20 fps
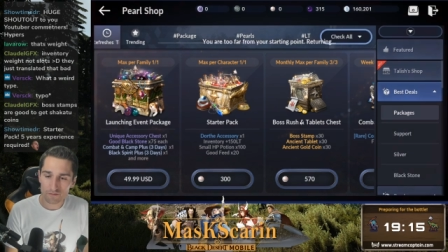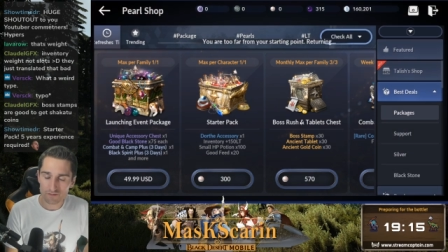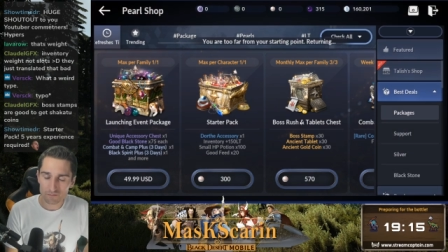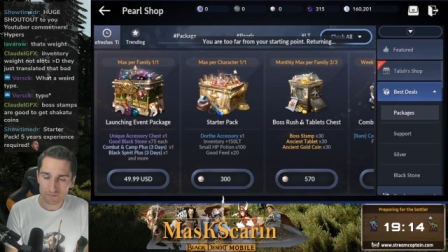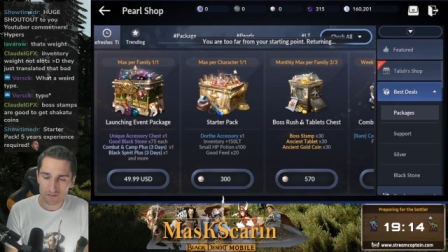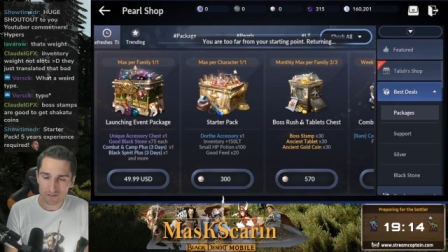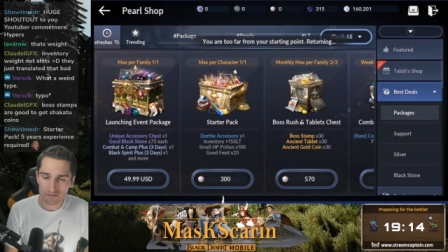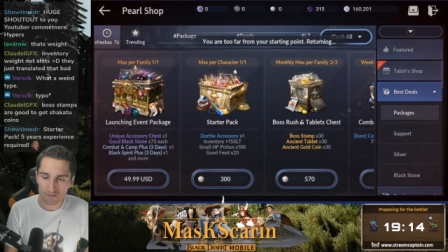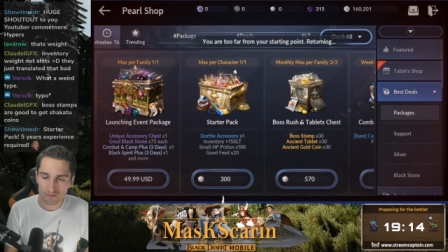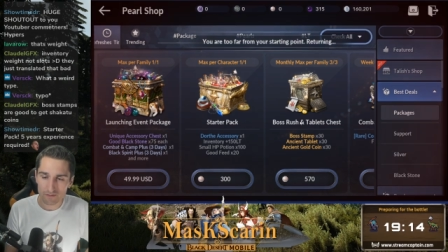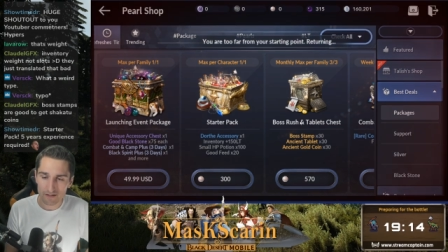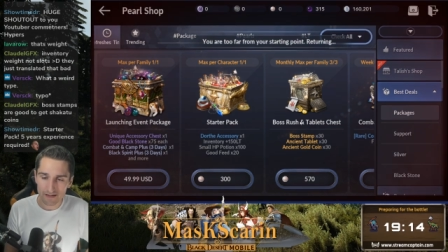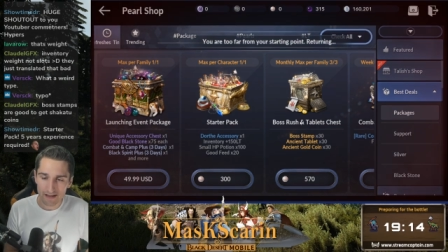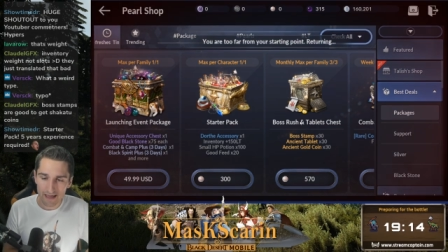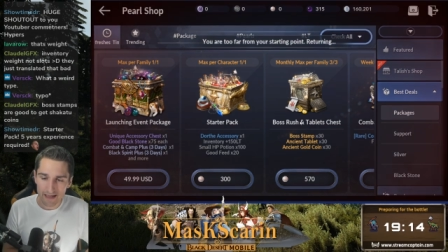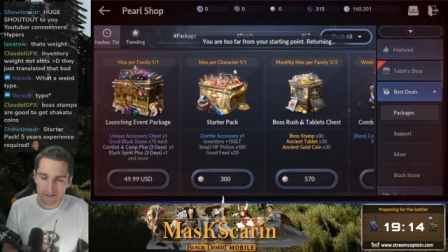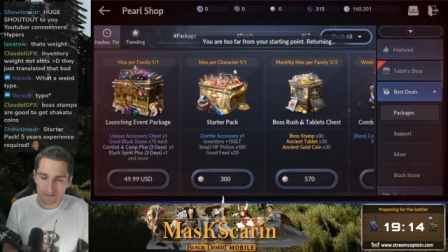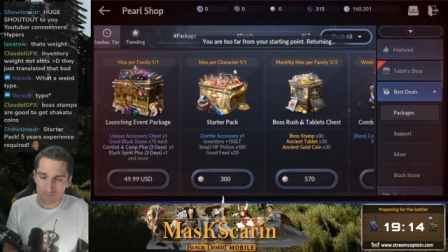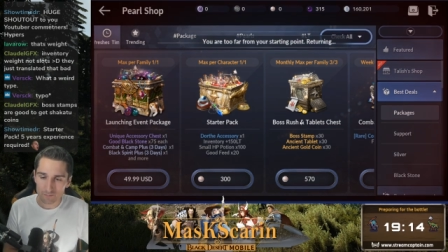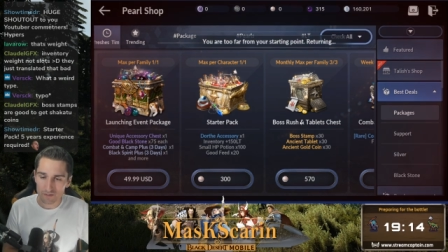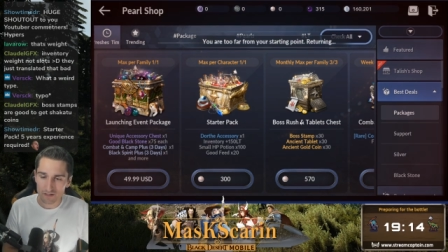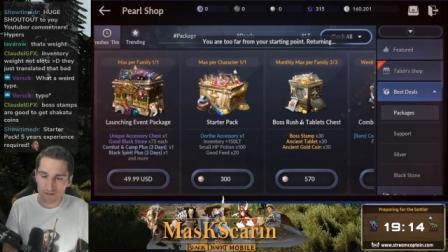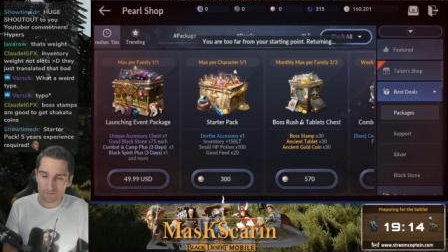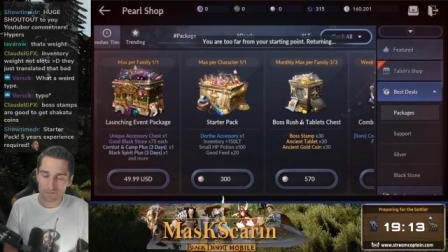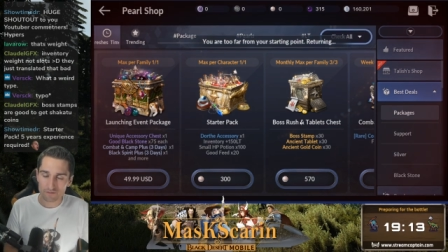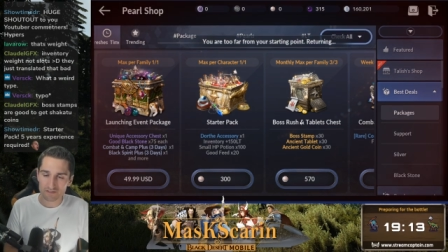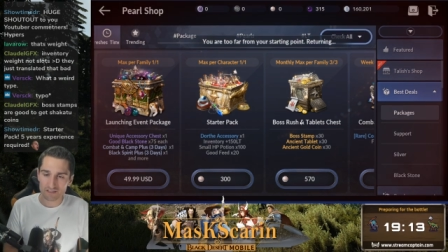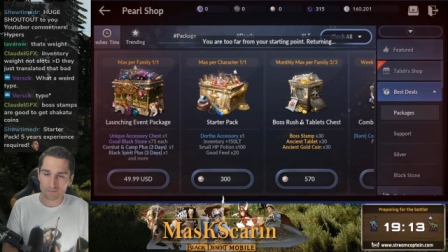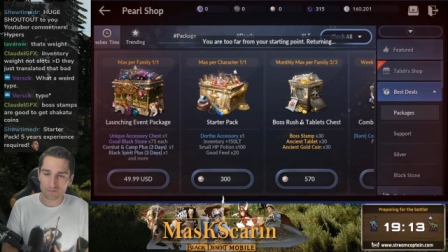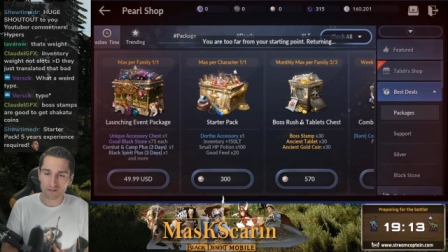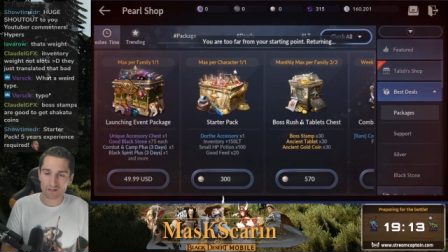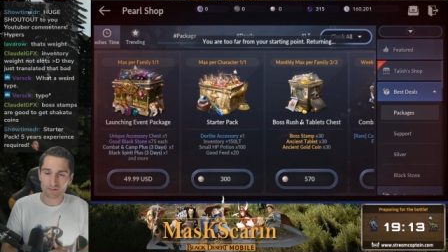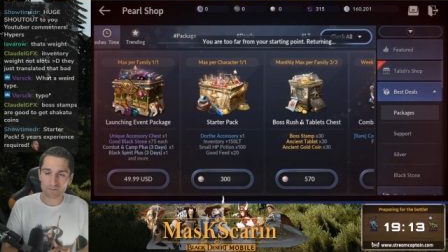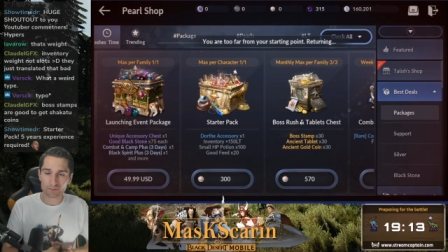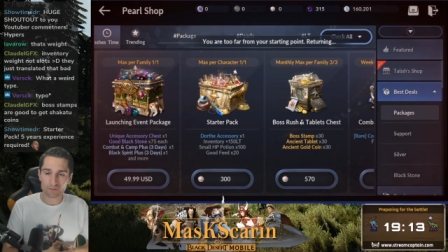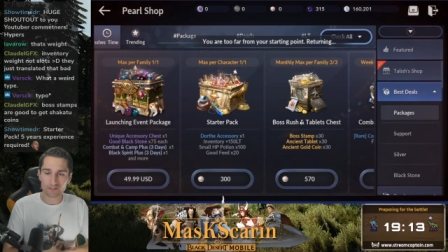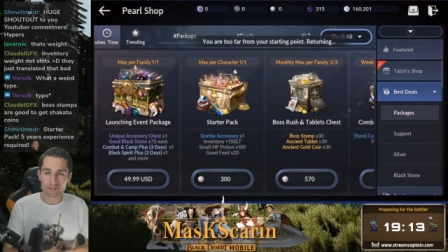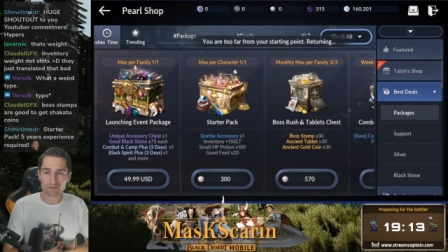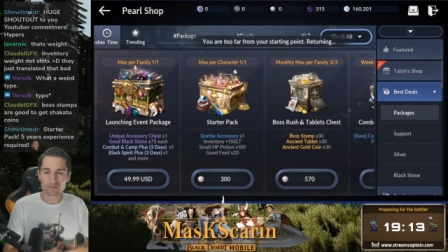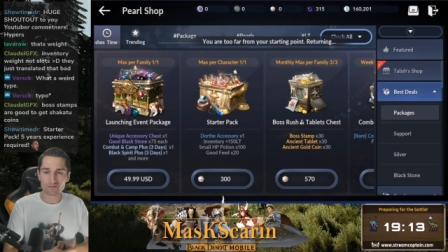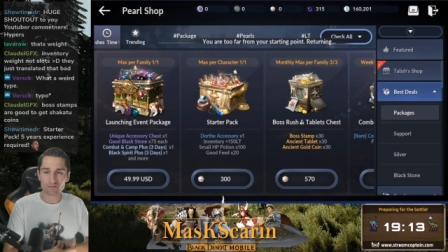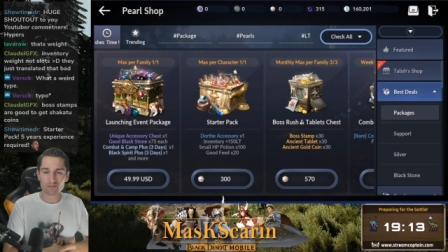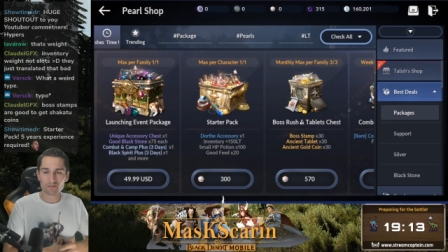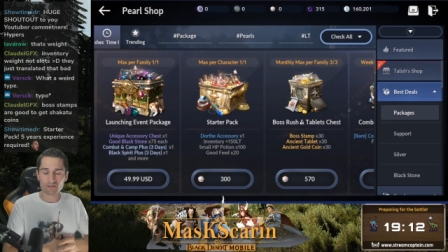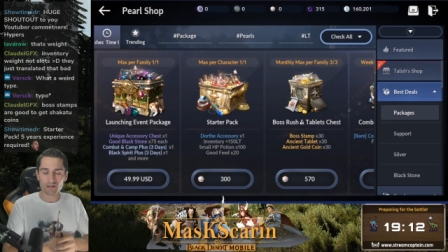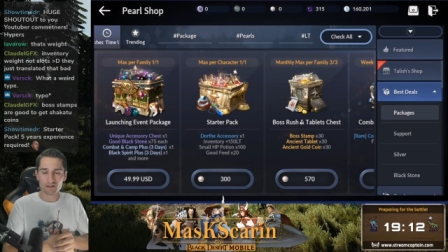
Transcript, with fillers: some you get XP for some of the completions